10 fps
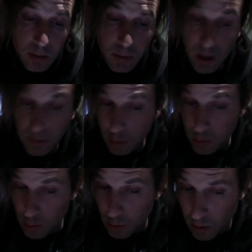Bible
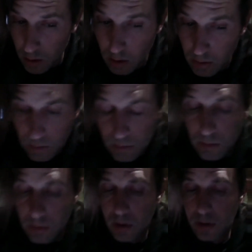story,
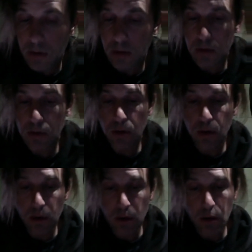this is
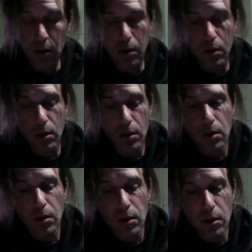
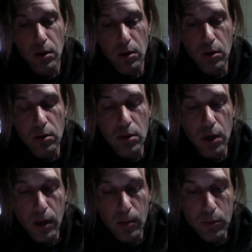a good
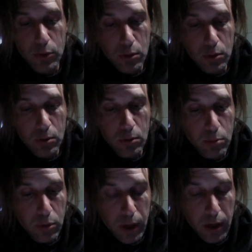time to
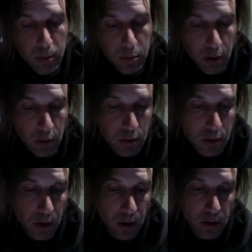bring up Noah's
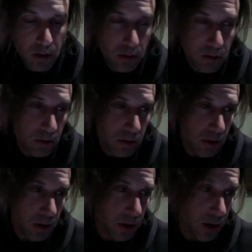Ark
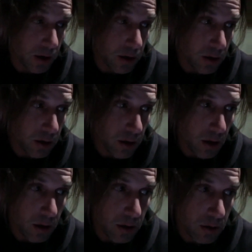and the idea
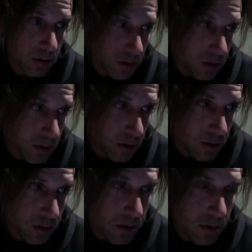that
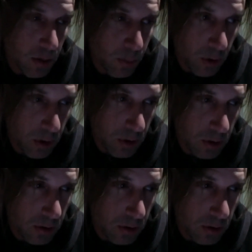someone